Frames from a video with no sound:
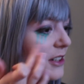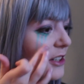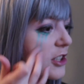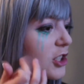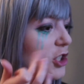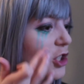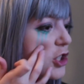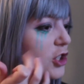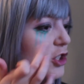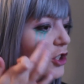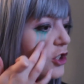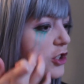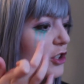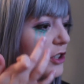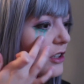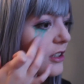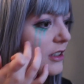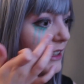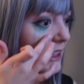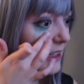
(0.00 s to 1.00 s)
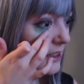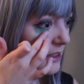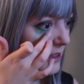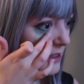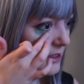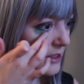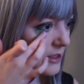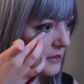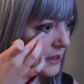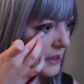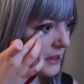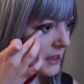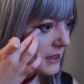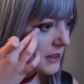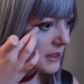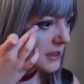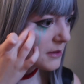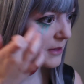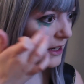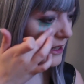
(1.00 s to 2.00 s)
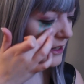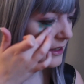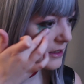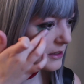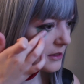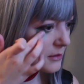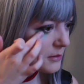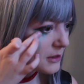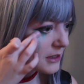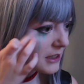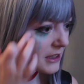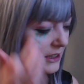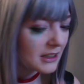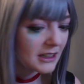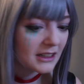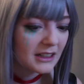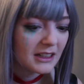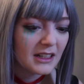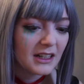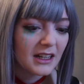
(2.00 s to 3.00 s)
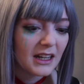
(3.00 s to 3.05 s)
sturdy. So I think this method is pretty good.